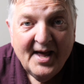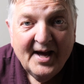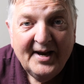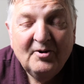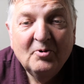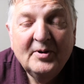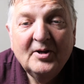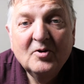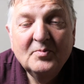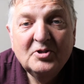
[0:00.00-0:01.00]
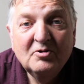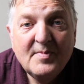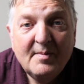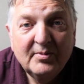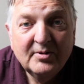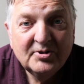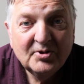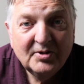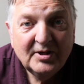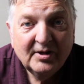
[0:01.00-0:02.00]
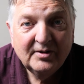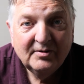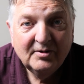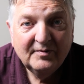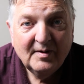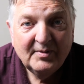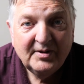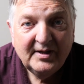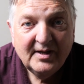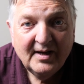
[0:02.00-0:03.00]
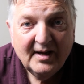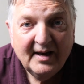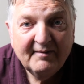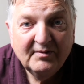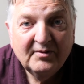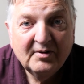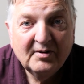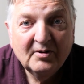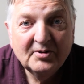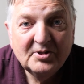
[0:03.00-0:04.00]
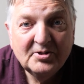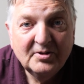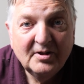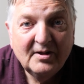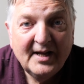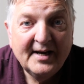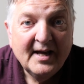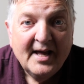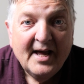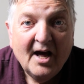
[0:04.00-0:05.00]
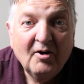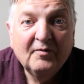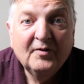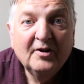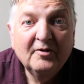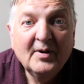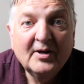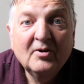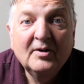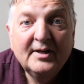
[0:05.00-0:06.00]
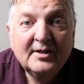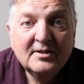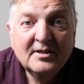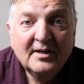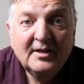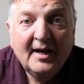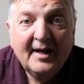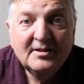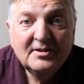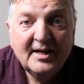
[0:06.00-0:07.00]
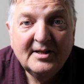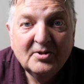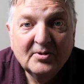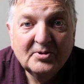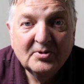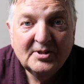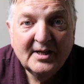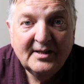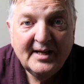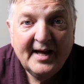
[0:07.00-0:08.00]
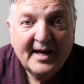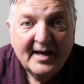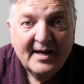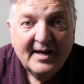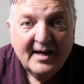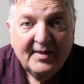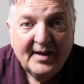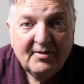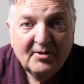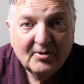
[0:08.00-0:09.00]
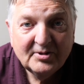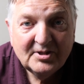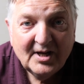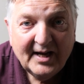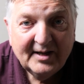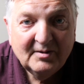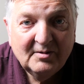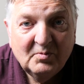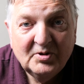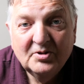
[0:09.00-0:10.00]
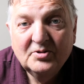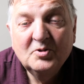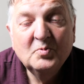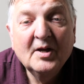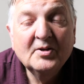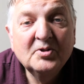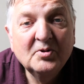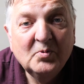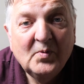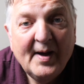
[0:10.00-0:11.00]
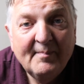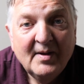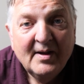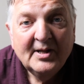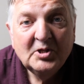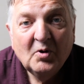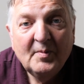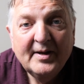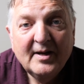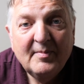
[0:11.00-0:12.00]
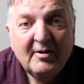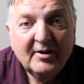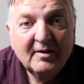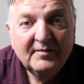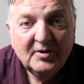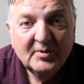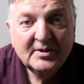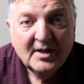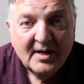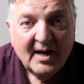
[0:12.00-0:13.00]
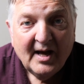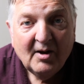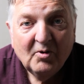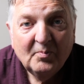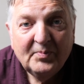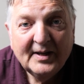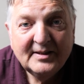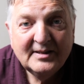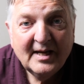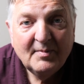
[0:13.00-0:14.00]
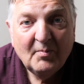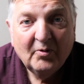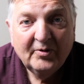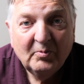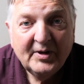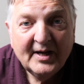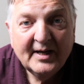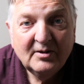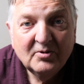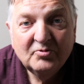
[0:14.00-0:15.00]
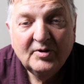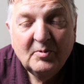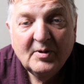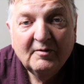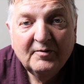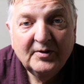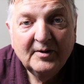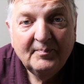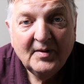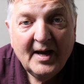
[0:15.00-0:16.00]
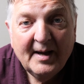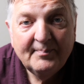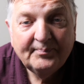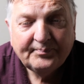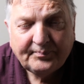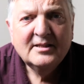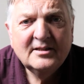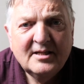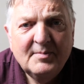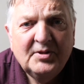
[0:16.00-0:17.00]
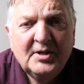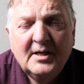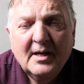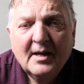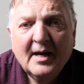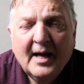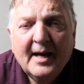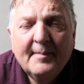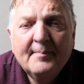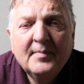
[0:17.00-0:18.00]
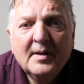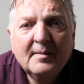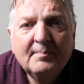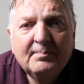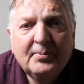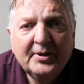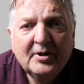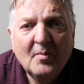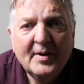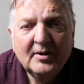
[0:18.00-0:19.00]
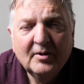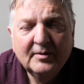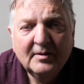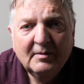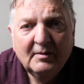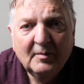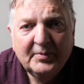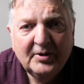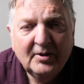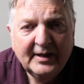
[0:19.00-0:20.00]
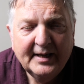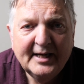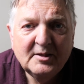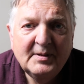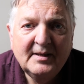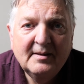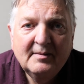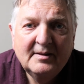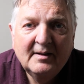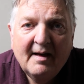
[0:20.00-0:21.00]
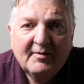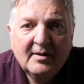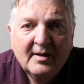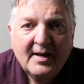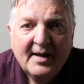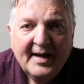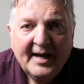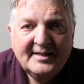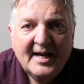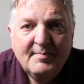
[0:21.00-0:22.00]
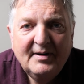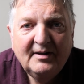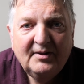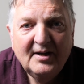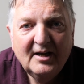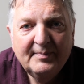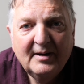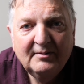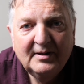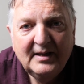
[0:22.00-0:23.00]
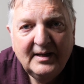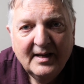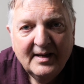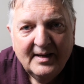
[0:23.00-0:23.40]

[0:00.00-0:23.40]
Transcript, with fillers: And I know when it comes to Remembrance Sunday on November the 11th, or the closest Sunday then, an awful lot of my colleagues in the United States also send their their thoughts and wishes as well. So um, to all my American viewers, I hope that uh, Memorial Weekend goes really well for you. Um, Timothy um, put a comment on a little bit earlier and asked me to, have a, a 10 minute think about the